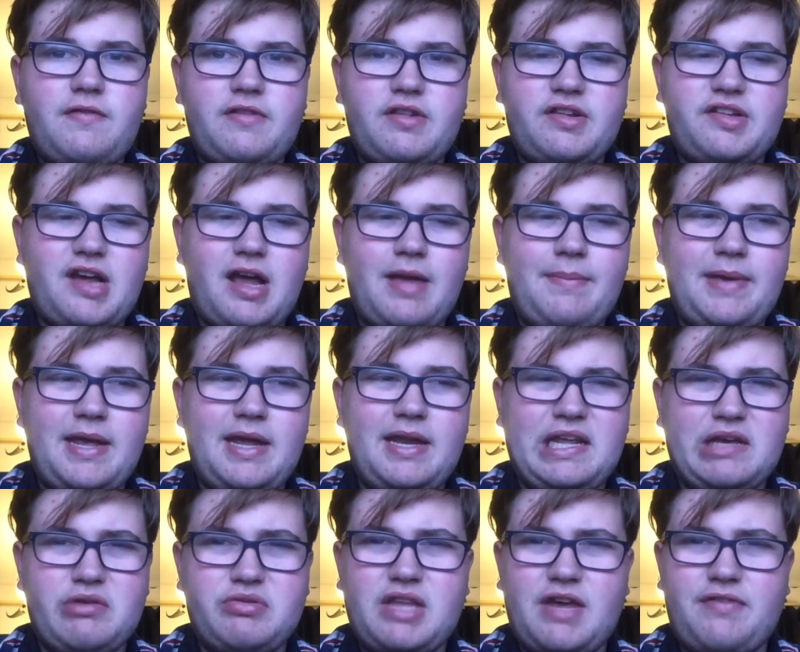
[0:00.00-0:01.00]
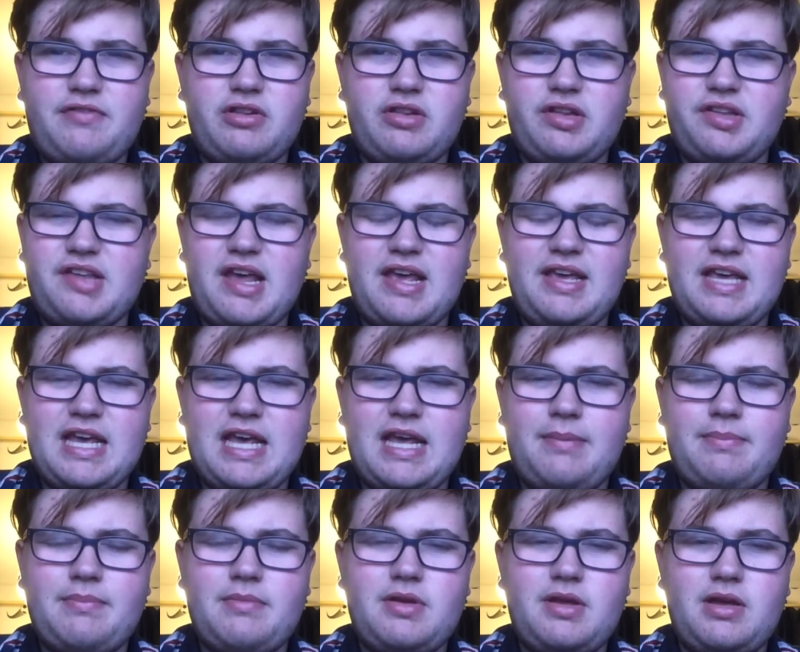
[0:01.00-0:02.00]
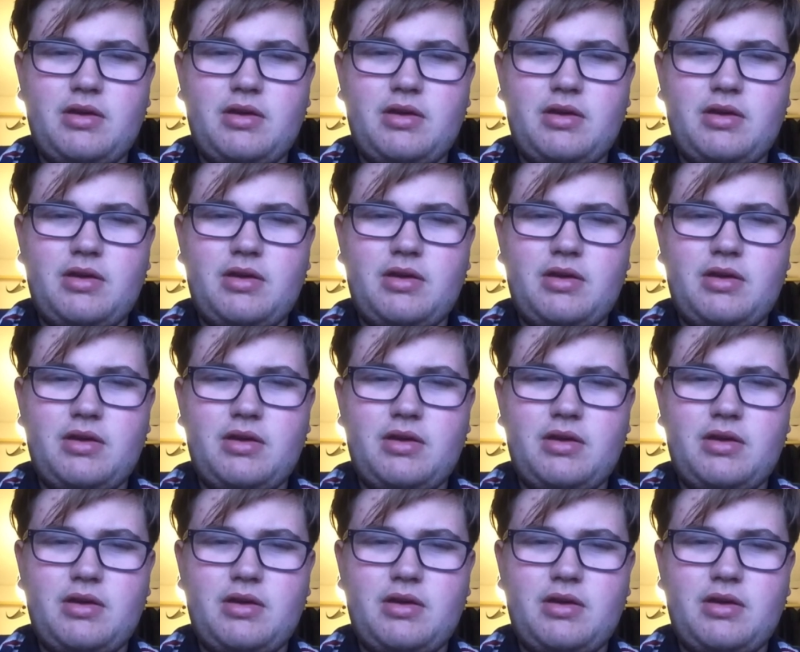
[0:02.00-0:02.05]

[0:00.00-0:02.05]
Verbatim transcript: for the time being. He'll definitely take game.